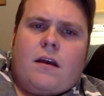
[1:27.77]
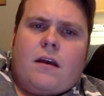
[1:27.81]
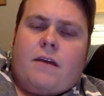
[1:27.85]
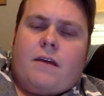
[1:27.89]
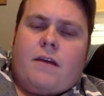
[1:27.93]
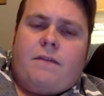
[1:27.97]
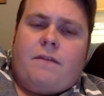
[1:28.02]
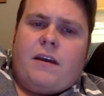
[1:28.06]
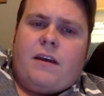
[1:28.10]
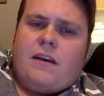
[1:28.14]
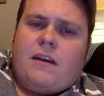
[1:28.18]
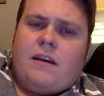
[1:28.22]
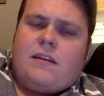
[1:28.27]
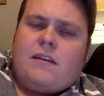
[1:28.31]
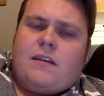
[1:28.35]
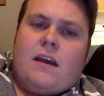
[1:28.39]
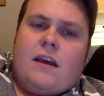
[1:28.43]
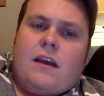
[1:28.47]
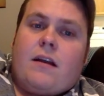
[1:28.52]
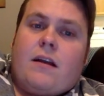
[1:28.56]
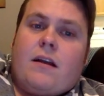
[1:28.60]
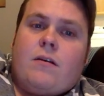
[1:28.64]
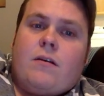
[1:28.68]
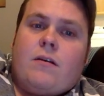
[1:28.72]
efficacy.
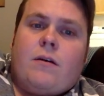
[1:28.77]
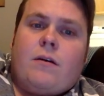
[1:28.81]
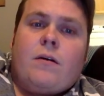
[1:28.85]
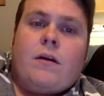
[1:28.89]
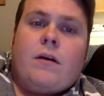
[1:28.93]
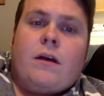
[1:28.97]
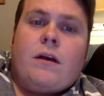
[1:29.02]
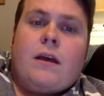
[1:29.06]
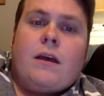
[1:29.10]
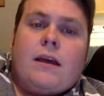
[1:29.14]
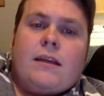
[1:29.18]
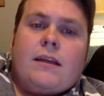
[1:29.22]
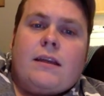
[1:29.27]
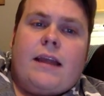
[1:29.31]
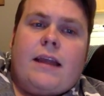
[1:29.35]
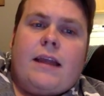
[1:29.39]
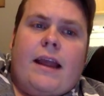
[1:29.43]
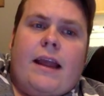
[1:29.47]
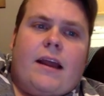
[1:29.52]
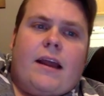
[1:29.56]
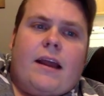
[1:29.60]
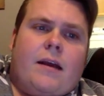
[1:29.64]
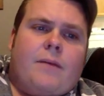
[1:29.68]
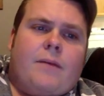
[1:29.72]
I don't know.
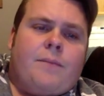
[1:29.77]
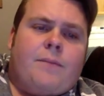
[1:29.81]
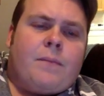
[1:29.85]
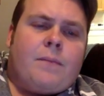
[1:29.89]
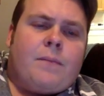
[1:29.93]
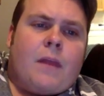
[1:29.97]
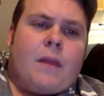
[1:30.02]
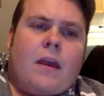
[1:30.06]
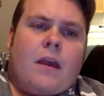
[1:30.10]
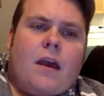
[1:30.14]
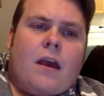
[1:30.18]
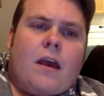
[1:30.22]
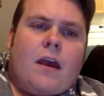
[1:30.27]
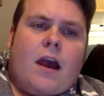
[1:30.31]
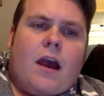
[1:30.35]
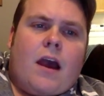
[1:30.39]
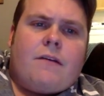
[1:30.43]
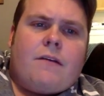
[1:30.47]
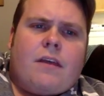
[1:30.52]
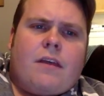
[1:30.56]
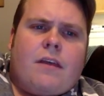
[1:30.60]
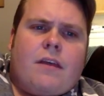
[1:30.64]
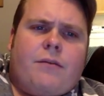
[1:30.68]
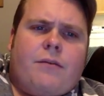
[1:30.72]
Data.
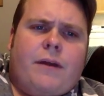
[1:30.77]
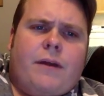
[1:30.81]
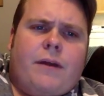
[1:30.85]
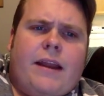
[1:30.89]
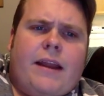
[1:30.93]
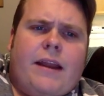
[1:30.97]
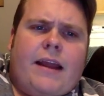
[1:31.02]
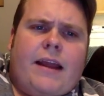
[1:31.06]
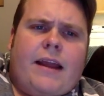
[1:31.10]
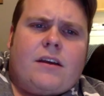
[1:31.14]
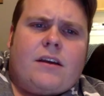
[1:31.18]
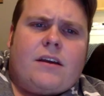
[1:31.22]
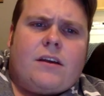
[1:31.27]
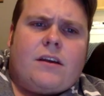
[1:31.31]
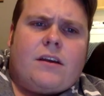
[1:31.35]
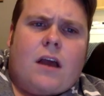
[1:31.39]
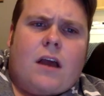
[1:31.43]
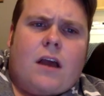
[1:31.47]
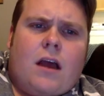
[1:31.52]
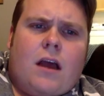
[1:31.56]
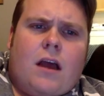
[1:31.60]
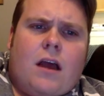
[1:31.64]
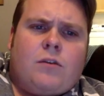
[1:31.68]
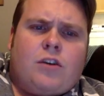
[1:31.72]
The three data
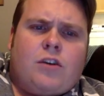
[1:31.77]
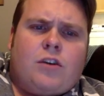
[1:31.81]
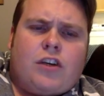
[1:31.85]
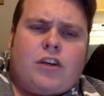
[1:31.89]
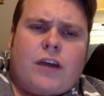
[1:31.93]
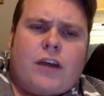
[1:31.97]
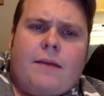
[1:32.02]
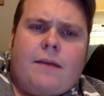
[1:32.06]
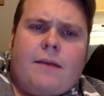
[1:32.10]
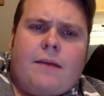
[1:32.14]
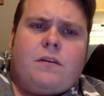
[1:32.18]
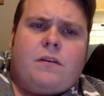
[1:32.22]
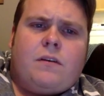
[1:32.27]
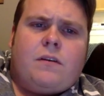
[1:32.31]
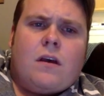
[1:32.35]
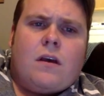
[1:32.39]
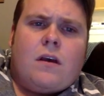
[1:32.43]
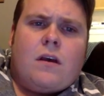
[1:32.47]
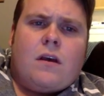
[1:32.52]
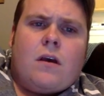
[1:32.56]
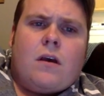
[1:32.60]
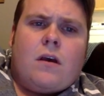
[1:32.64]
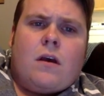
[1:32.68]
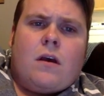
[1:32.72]
shapes,
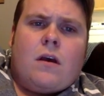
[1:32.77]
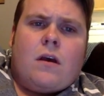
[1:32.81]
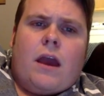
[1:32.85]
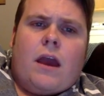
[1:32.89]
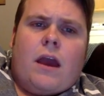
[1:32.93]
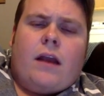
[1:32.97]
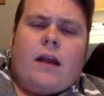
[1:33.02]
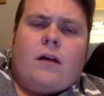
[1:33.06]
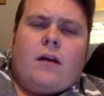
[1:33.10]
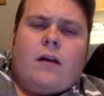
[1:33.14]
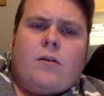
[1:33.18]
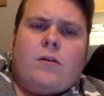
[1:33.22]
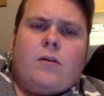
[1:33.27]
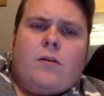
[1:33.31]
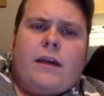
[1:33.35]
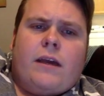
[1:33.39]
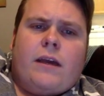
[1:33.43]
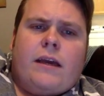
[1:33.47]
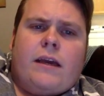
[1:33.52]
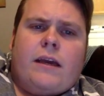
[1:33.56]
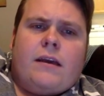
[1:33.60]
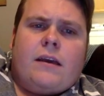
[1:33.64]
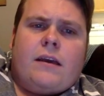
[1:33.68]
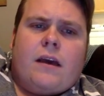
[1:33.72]

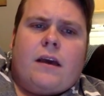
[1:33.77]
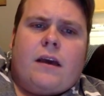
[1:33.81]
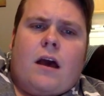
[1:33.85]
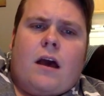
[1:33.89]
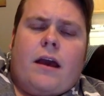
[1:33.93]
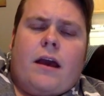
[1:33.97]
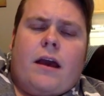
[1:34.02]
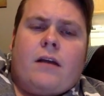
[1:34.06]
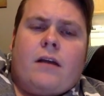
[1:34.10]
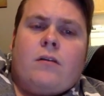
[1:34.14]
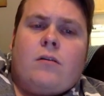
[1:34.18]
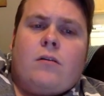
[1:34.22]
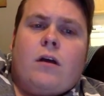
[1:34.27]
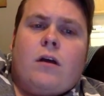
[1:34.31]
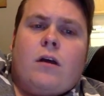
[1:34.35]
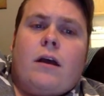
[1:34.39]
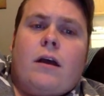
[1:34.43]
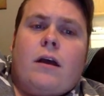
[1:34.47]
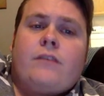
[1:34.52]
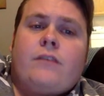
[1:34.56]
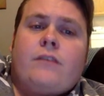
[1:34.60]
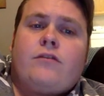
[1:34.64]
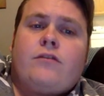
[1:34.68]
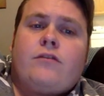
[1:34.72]
including
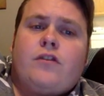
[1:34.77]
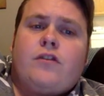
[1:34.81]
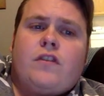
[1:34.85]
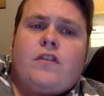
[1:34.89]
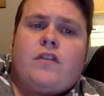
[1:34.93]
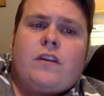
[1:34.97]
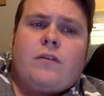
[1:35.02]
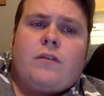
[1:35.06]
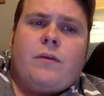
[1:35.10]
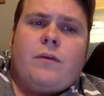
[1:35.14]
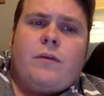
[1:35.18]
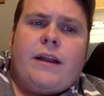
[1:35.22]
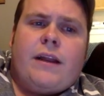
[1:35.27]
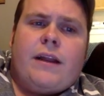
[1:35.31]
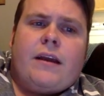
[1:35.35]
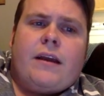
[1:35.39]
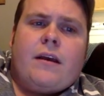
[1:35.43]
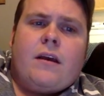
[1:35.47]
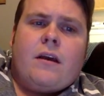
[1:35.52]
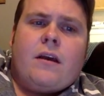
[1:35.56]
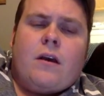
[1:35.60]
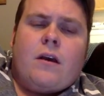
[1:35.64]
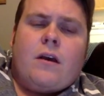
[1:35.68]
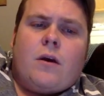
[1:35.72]
introducing the reading,
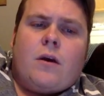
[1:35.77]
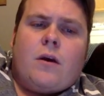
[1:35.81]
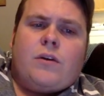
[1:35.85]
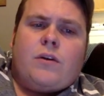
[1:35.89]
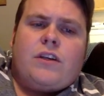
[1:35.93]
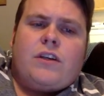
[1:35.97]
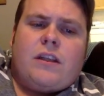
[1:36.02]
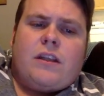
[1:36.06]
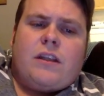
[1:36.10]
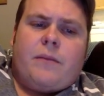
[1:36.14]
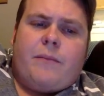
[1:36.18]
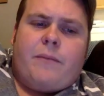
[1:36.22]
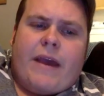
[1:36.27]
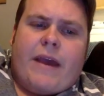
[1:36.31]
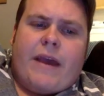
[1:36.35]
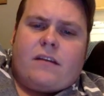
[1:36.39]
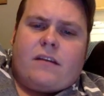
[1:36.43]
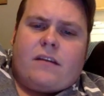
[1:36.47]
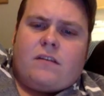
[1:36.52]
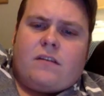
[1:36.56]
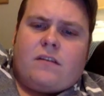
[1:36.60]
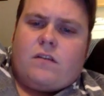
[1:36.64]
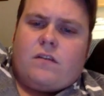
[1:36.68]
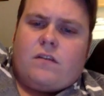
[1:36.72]
which is the
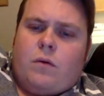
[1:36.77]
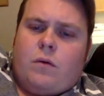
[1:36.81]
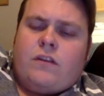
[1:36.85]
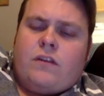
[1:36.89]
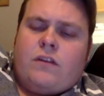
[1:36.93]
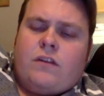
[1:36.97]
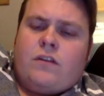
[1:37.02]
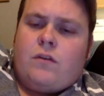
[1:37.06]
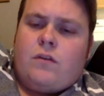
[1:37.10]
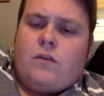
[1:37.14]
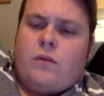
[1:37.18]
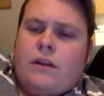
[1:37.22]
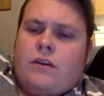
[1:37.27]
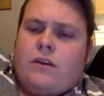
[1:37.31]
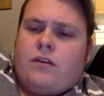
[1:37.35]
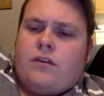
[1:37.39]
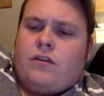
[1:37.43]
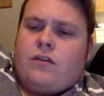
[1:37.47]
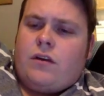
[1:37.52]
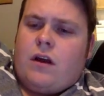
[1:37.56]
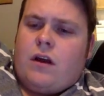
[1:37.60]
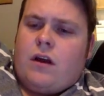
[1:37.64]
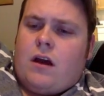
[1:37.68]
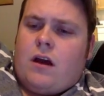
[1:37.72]
best. So once
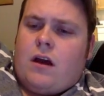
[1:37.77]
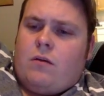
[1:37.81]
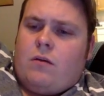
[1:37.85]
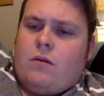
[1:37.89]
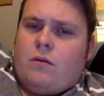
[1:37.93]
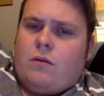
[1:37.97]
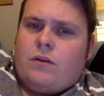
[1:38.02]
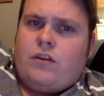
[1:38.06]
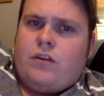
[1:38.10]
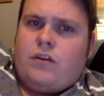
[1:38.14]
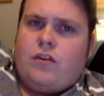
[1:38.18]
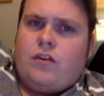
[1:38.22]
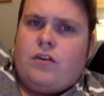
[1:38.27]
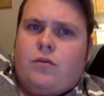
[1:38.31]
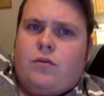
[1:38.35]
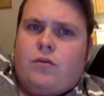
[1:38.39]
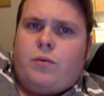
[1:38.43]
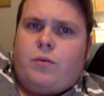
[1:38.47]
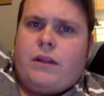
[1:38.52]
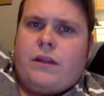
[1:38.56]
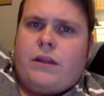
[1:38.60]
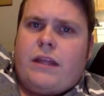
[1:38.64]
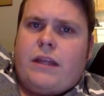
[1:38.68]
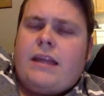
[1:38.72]
you
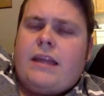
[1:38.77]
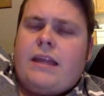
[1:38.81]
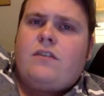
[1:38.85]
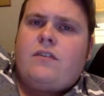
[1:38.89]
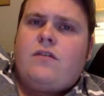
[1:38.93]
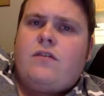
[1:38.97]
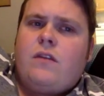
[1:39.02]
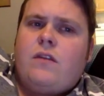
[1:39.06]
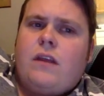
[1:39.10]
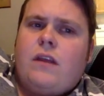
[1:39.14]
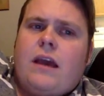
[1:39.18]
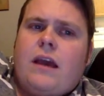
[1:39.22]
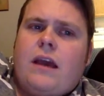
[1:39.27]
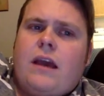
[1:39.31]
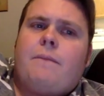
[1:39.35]
put that into the